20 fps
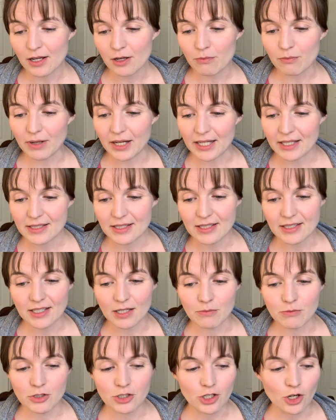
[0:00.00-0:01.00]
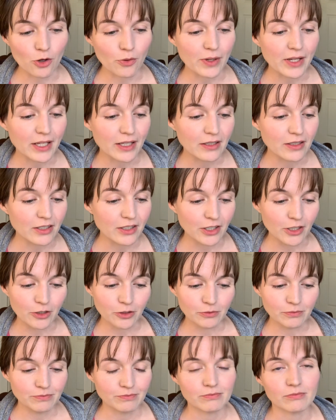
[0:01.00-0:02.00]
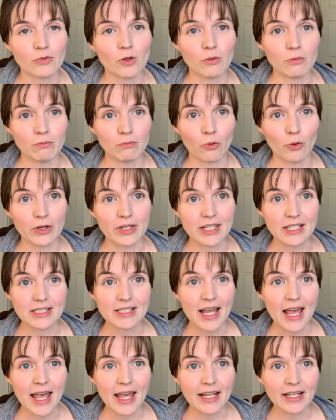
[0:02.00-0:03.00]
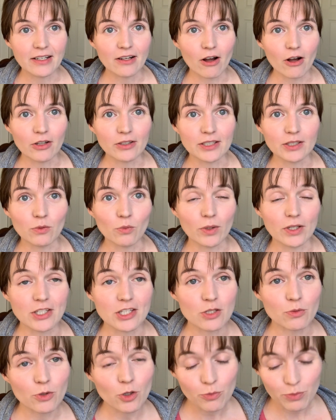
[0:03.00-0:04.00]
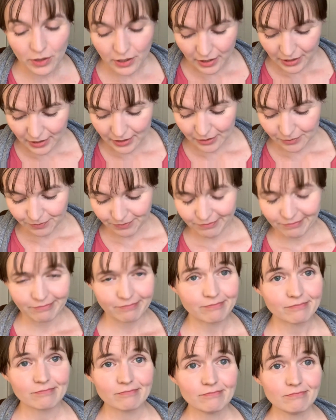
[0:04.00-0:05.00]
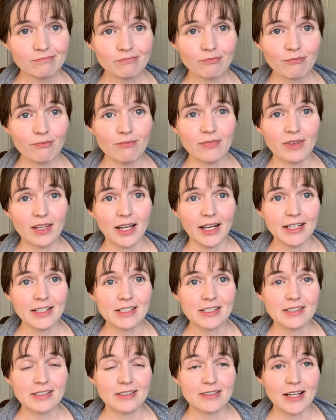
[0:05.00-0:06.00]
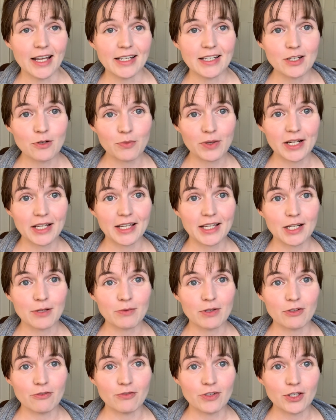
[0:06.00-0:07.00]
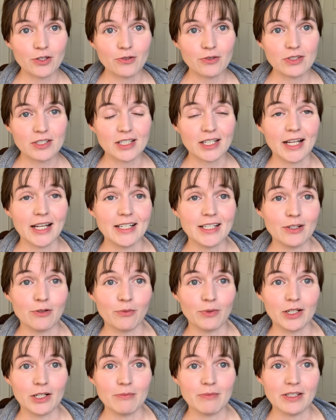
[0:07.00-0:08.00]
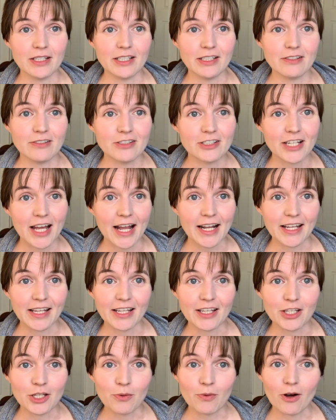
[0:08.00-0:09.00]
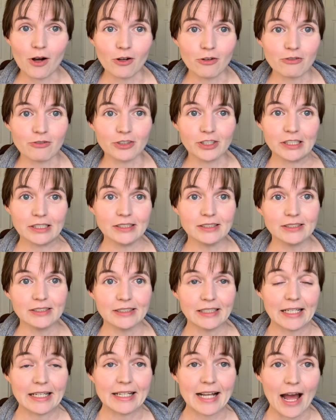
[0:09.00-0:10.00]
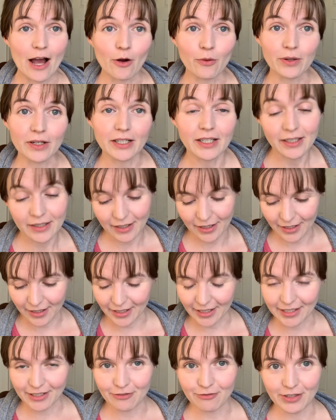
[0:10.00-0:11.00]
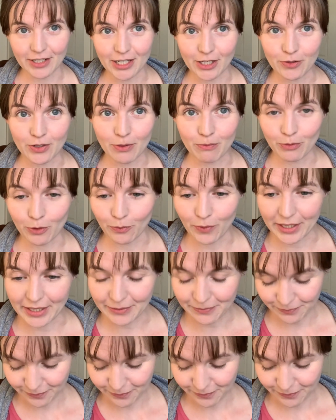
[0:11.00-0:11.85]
But since I'm showing, more than 10 all in one swoop, I didn't want to get them confused, and I didn't want to be chatting at you all for an hour on video number 1.